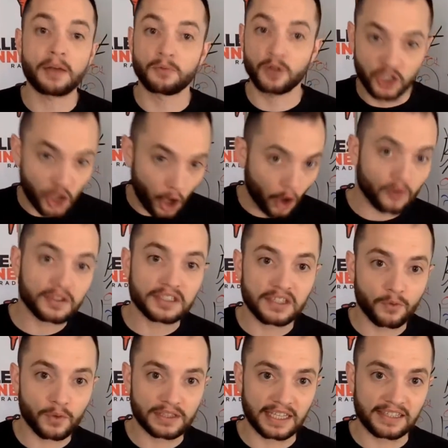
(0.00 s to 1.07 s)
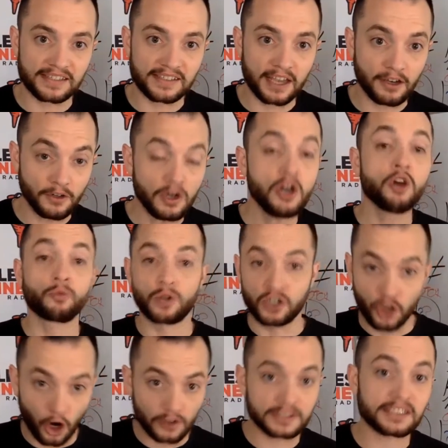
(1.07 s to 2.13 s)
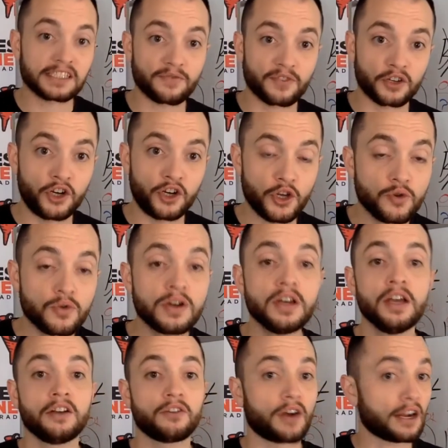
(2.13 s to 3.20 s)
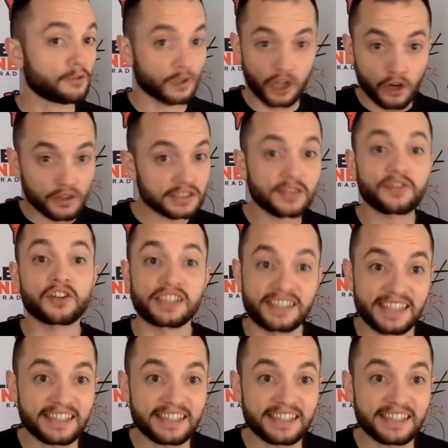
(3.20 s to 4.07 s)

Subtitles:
And regardless of what they sell, regardless if they're new, right? Regardless if they're